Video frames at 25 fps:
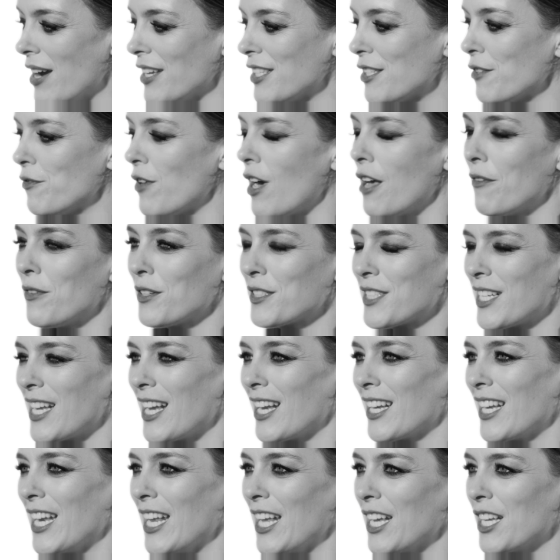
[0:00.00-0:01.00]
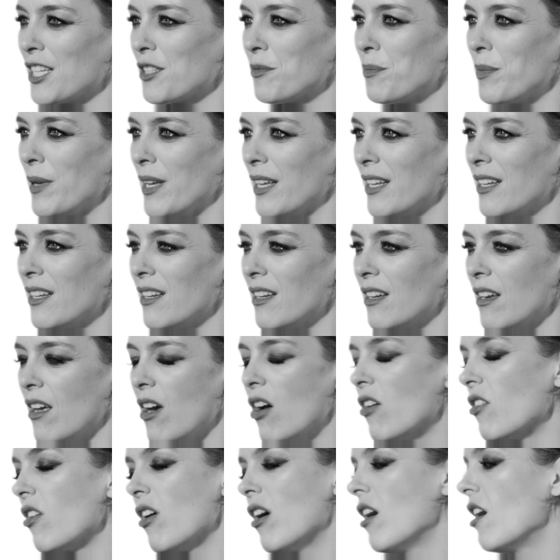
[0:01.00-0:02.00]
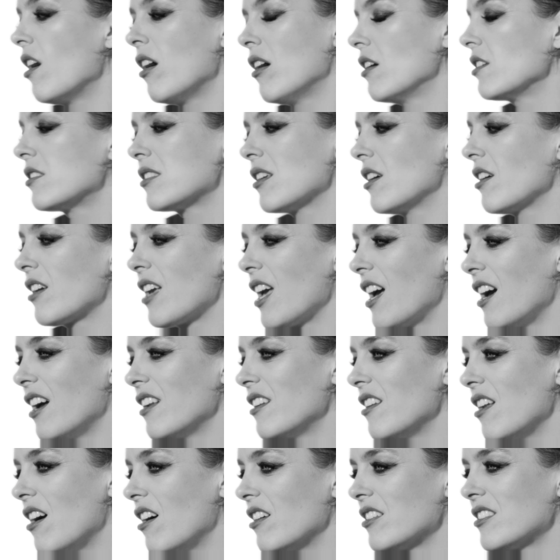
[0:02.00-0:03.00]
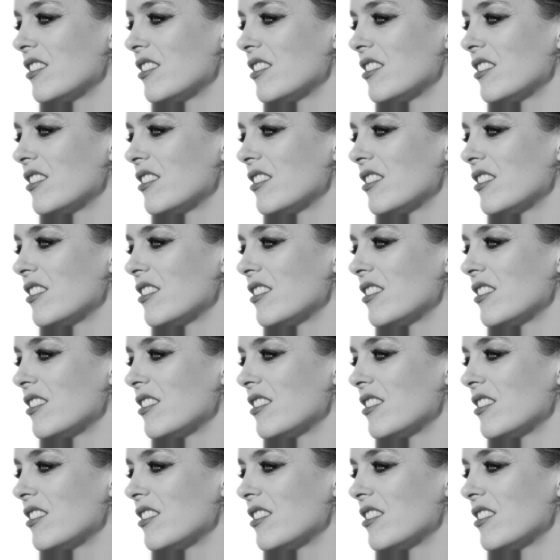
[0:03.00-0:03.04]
survival technique has been, it's okay, no, I